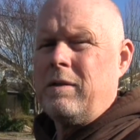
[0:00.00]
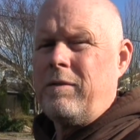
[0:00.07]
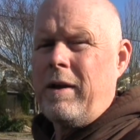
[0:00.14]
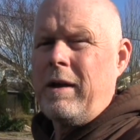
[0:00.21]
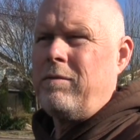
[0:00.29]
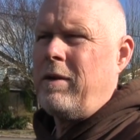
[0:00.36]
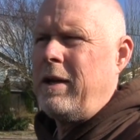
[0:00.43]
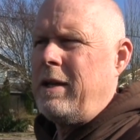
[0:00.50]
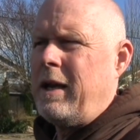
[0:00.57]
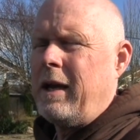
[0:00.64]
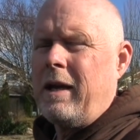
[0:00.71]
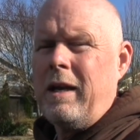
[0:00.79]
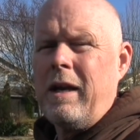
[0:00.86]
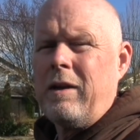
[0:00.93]
If I can find
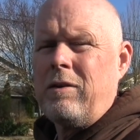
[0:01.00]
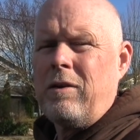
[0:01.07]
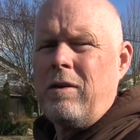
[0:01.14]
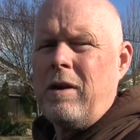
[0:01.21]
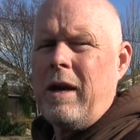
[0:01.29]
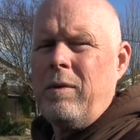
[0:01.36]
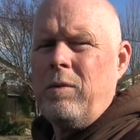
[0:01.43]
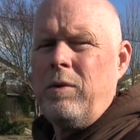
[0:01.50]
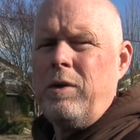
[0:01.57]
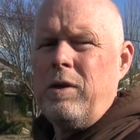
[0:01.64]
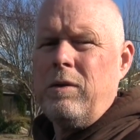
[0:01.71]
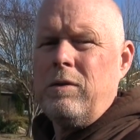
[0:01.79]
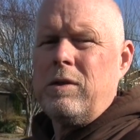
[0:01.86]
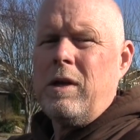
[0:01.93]
that connector, I will
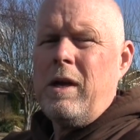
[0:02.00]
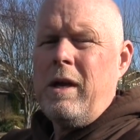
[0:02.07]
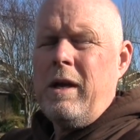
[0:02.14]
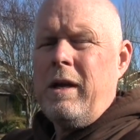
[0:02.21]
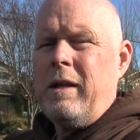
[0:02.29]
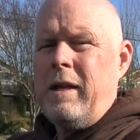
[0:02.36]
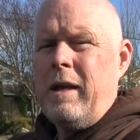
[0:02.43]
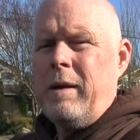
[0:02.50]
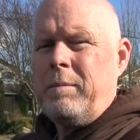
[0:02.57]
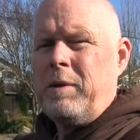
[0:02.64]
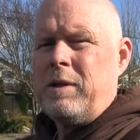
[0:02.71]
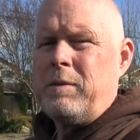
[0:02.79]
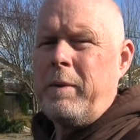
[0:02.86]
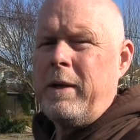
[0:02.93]
use the
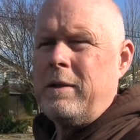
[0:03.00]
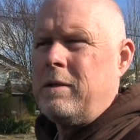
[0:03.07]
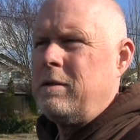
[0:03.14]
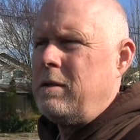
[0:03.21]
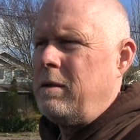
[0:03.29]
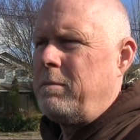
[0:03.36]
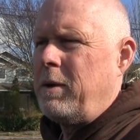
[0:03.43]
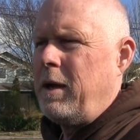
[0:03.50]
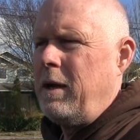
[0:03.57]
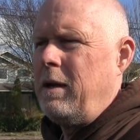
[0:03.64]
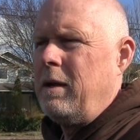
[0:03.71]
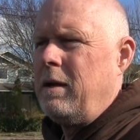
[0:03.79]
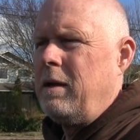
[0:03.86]
empty spaces in my